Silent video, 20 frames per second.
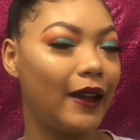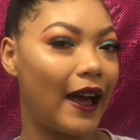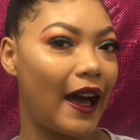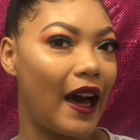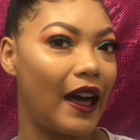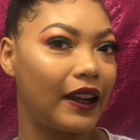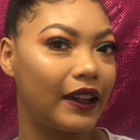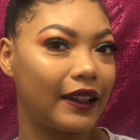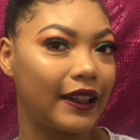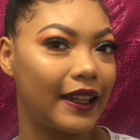
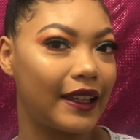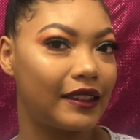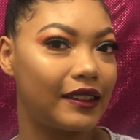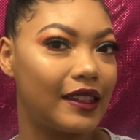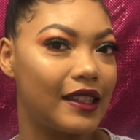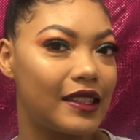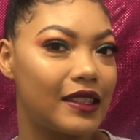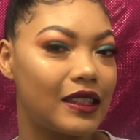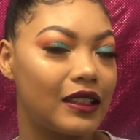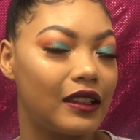how to get
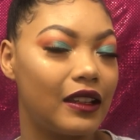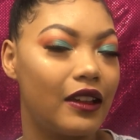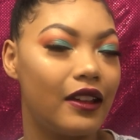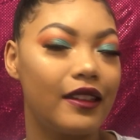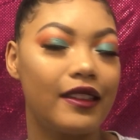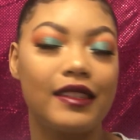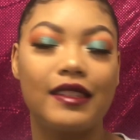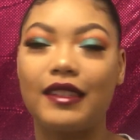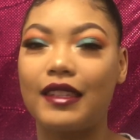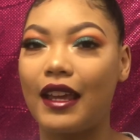this
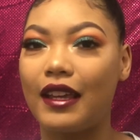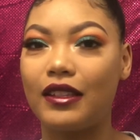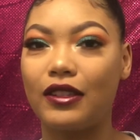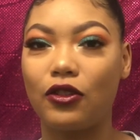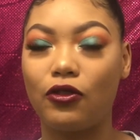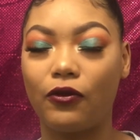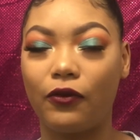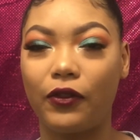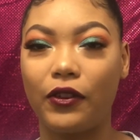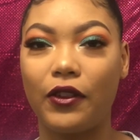look, stay
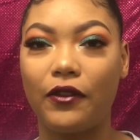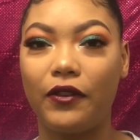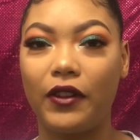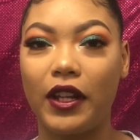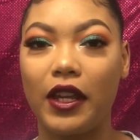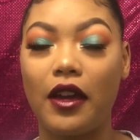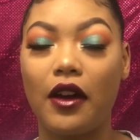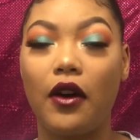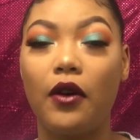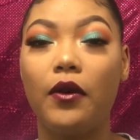tuned for the
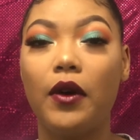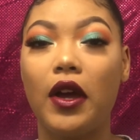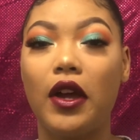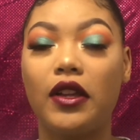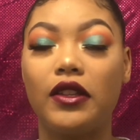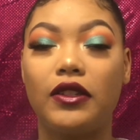video.